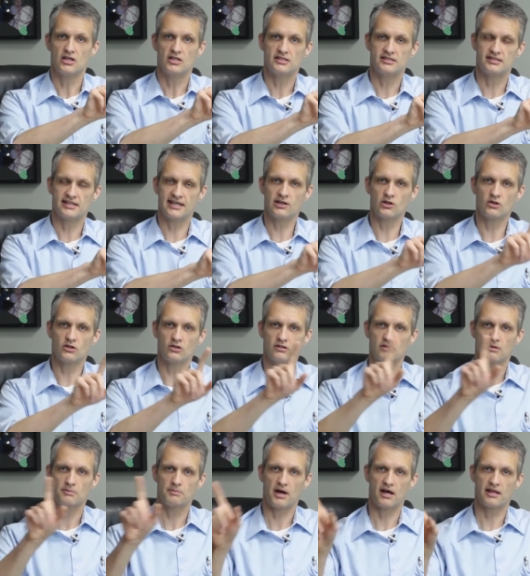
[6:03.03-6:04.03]

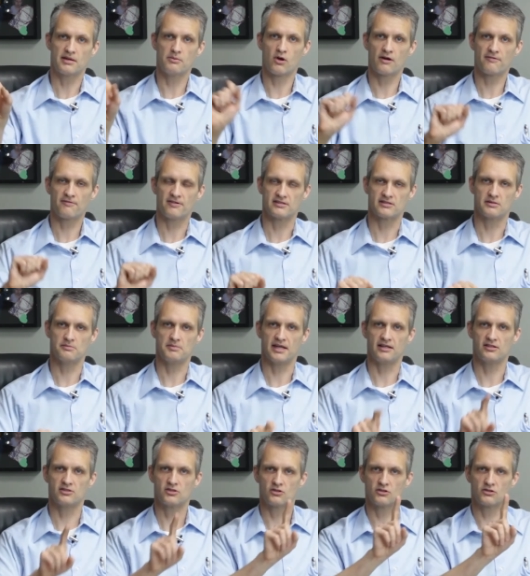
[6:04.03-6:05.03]
Single polymorphism
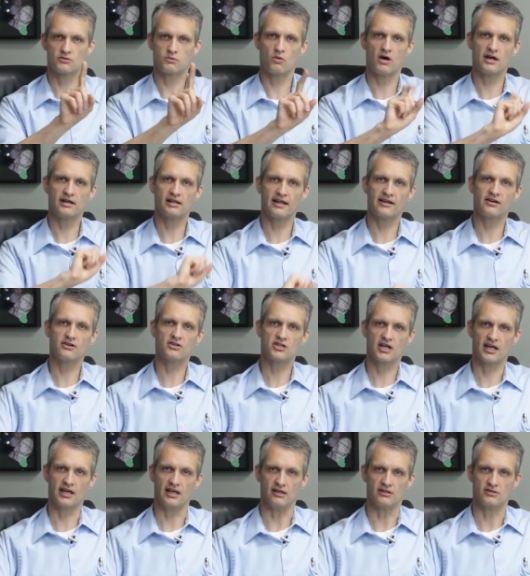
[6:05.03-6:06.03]
means there's one letter
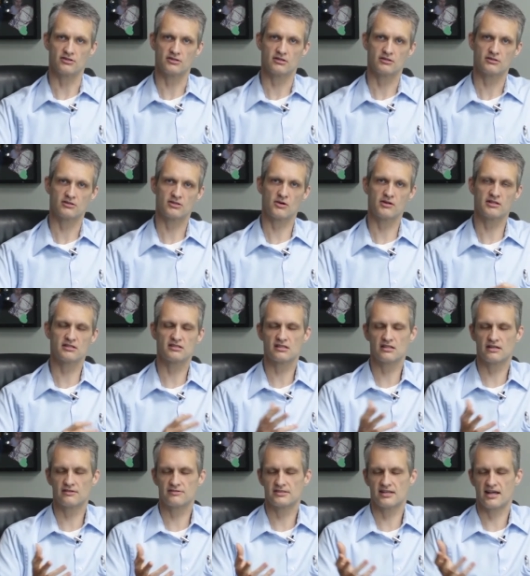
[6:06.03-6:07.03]
changed. So
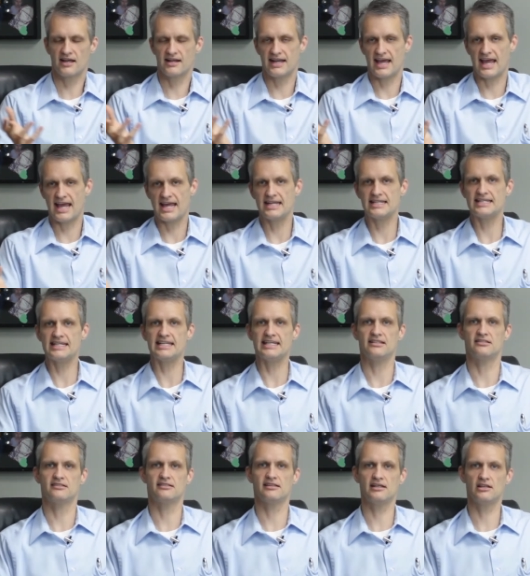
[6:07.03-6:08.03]
instead of say an
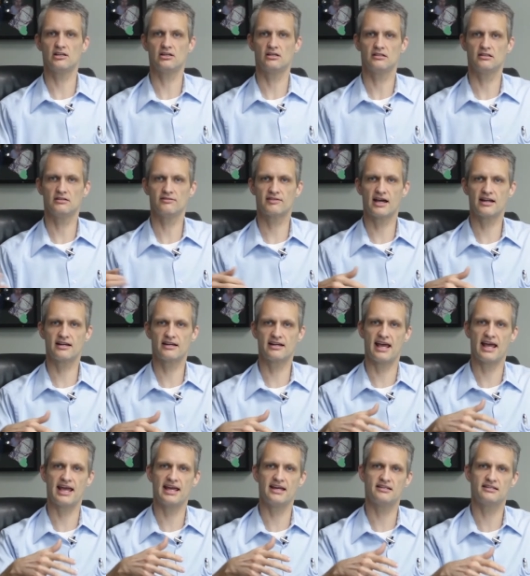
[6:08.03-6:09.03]
ATC, you've got an
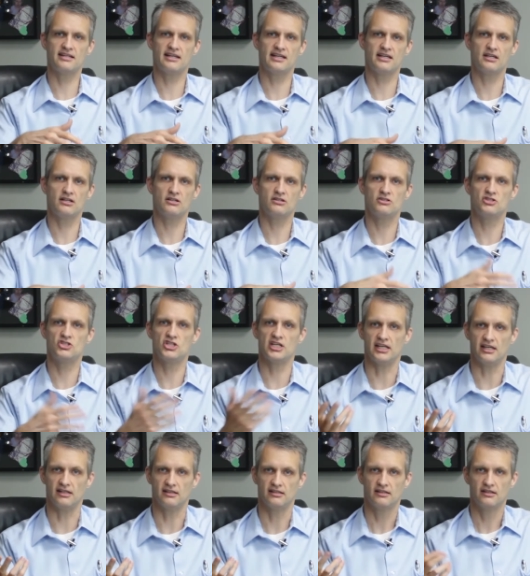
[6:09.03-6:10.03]

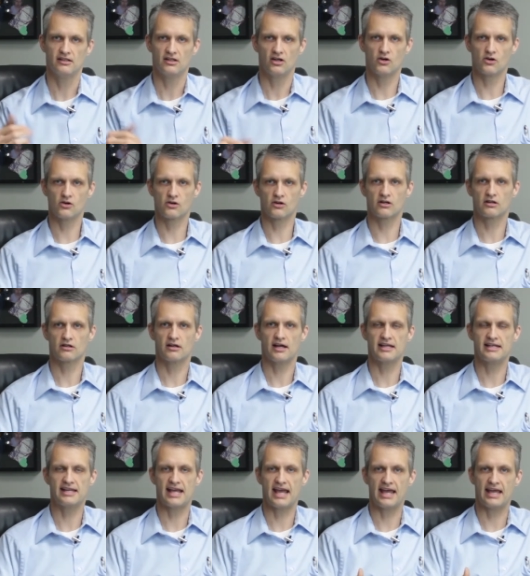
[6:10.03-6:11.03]
ATG or
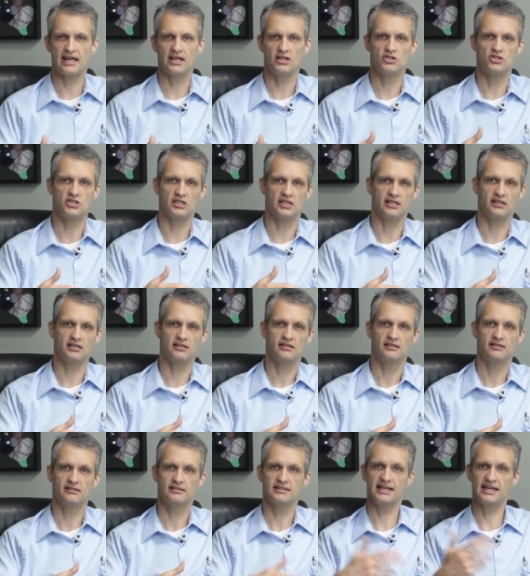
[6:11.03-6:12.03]
an
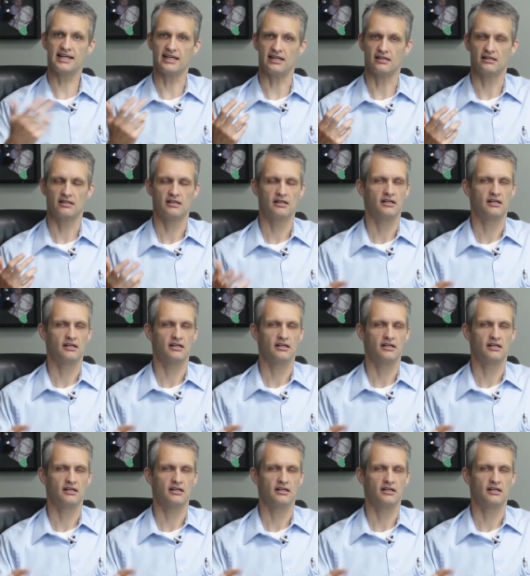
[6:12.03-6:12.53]
AGT.